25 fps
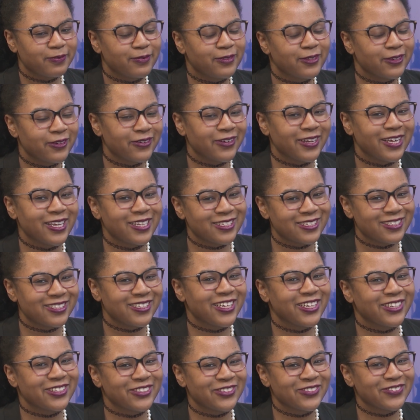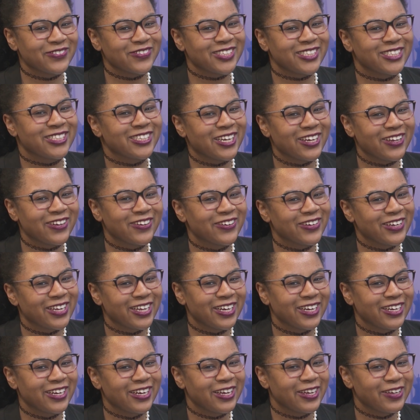don't hesitate to reach out
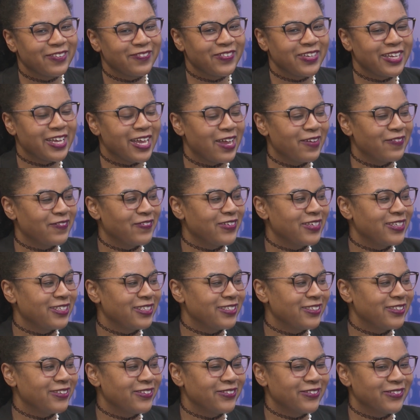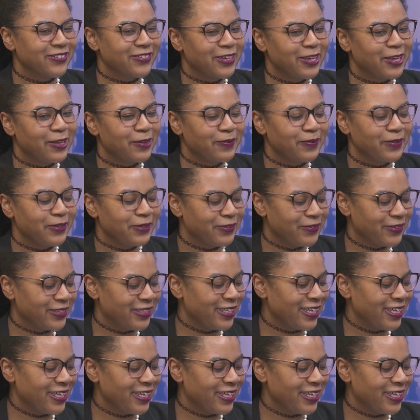and i'd be happy to help you with